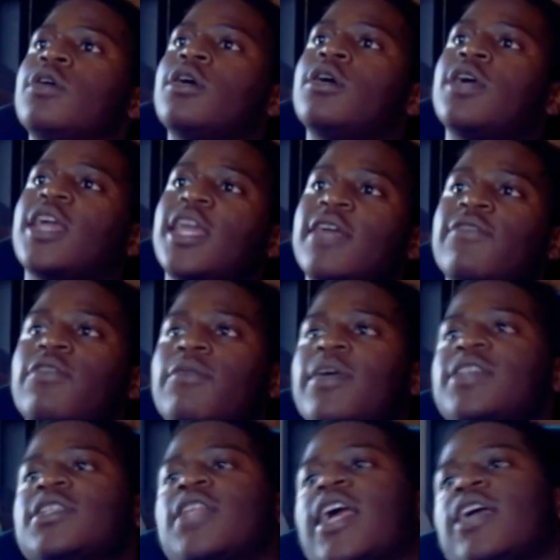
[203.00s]
information.
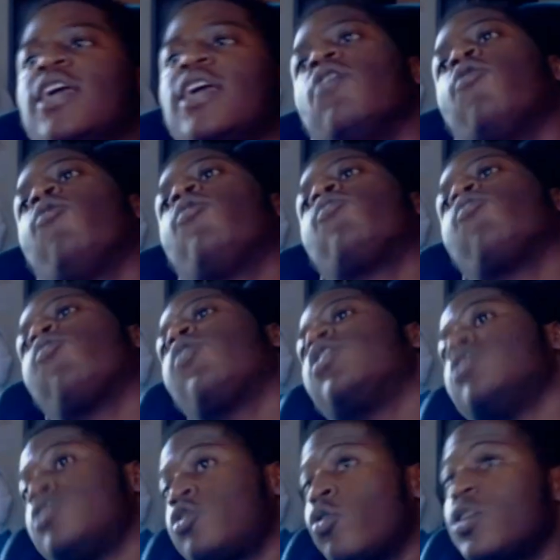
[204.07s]
Like what a
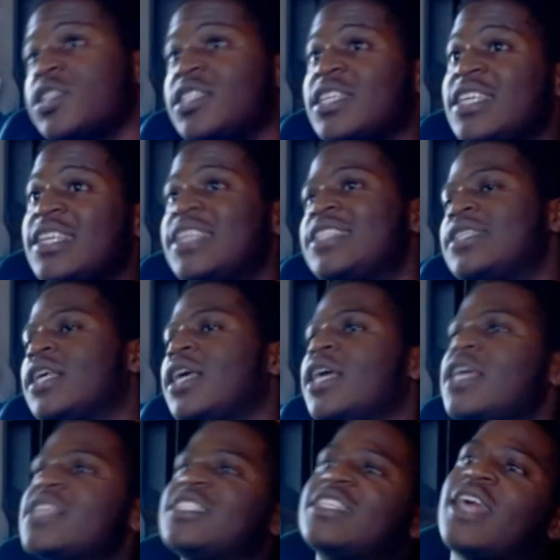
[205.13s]
source is,
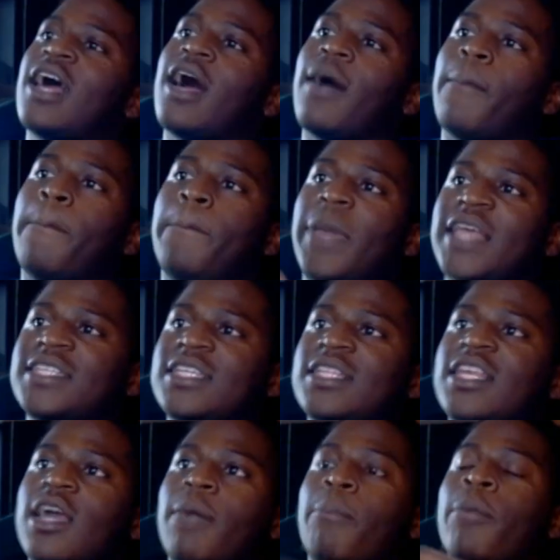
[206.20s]
it's basically
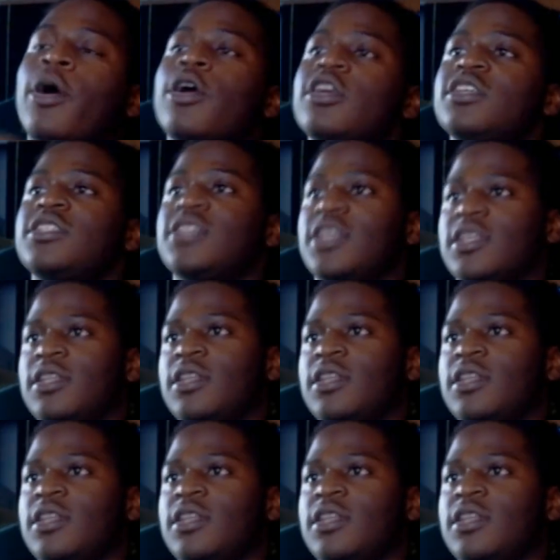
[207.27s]
a person.